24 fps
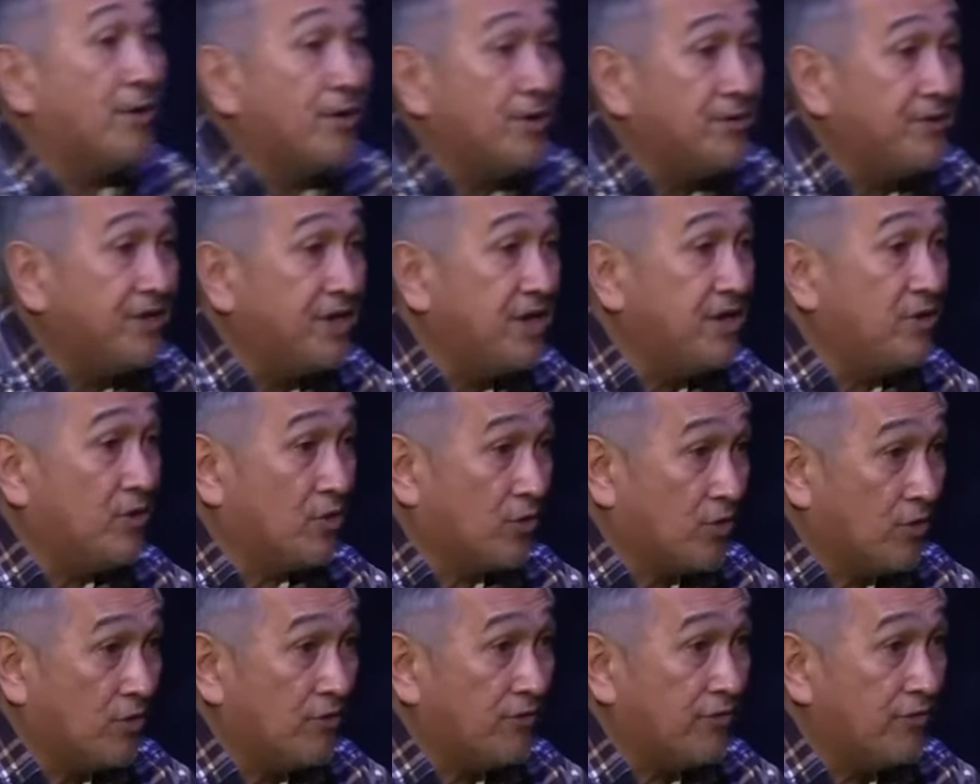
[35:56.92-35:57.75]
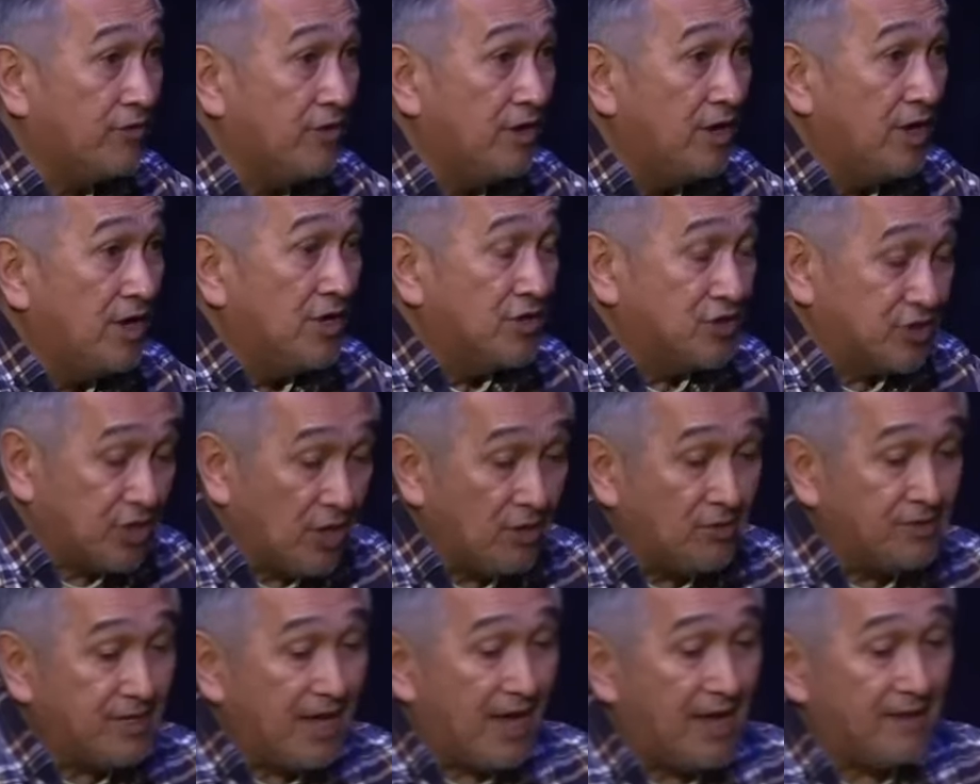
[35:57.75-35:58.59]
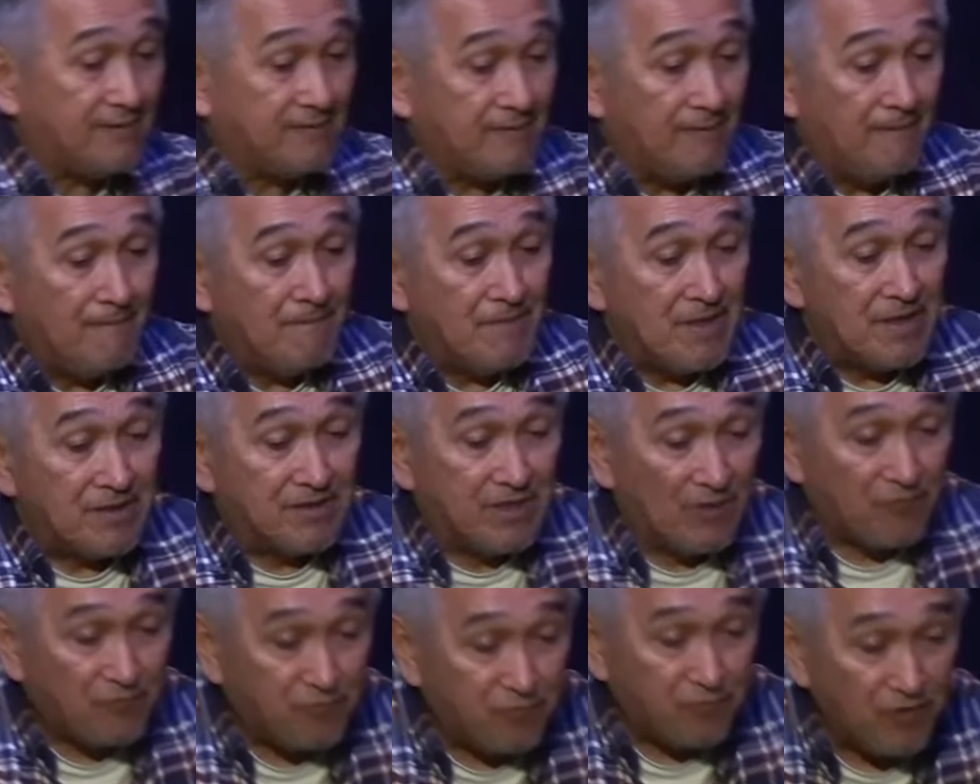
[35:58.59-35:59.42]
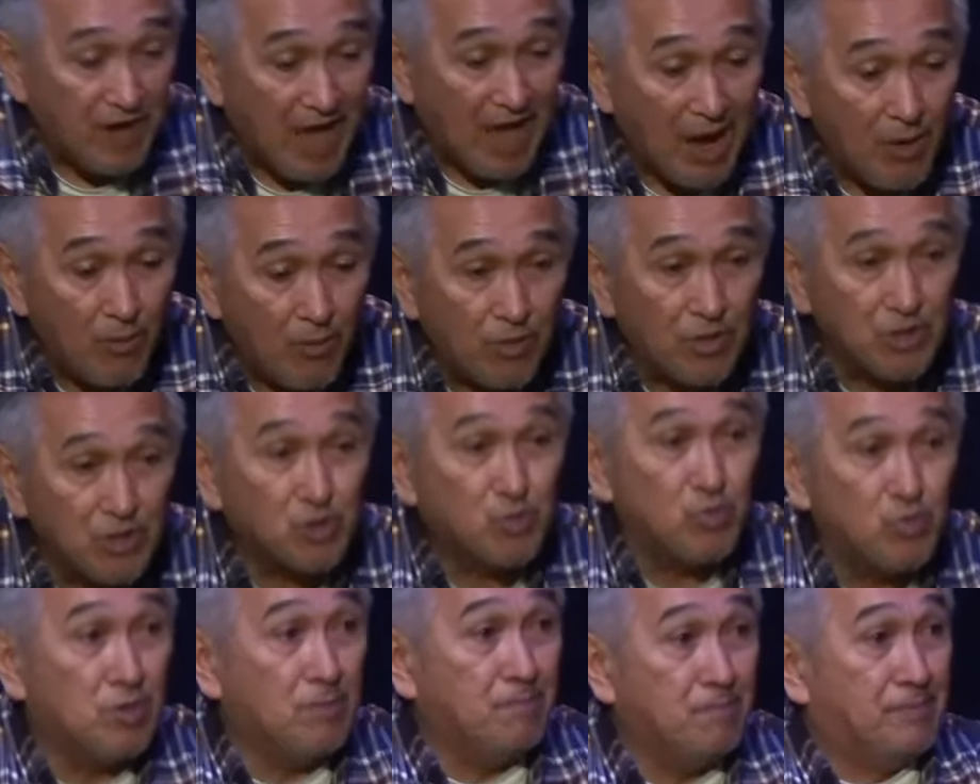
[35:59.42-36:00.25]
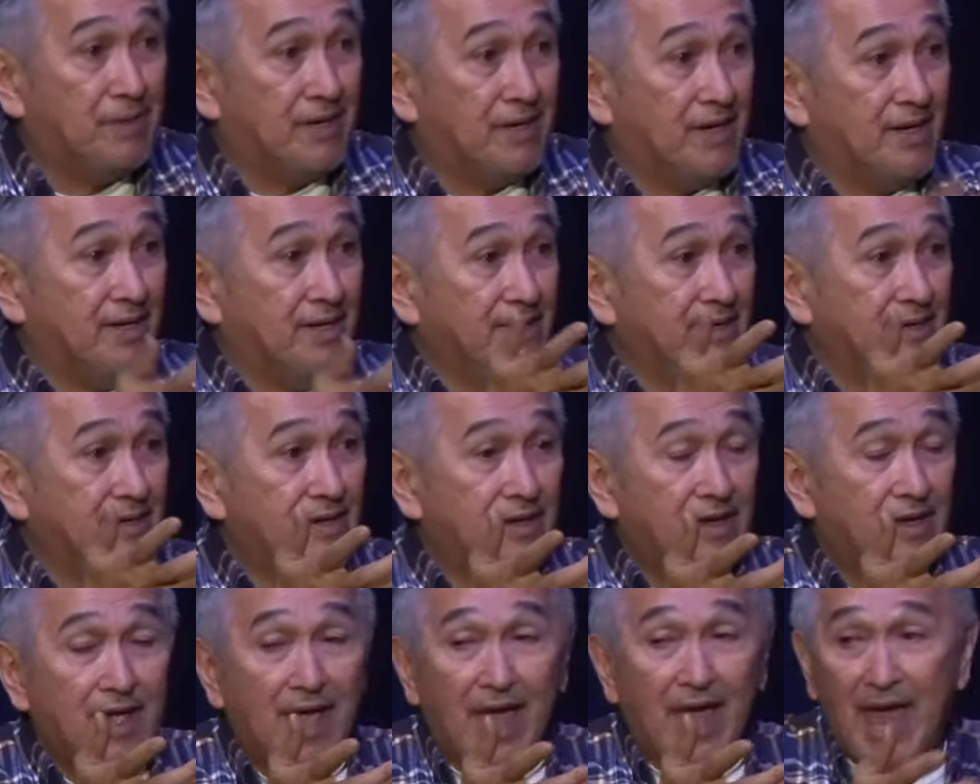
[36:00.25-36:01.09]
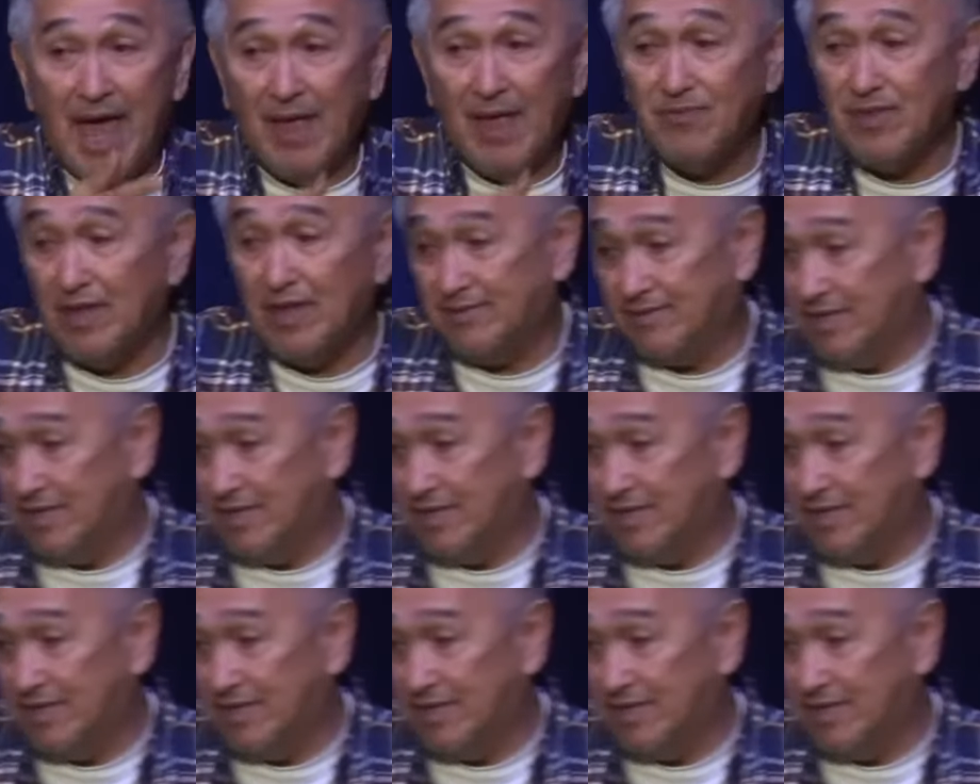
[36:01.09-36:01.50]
the earth so that the flowers will bud and that the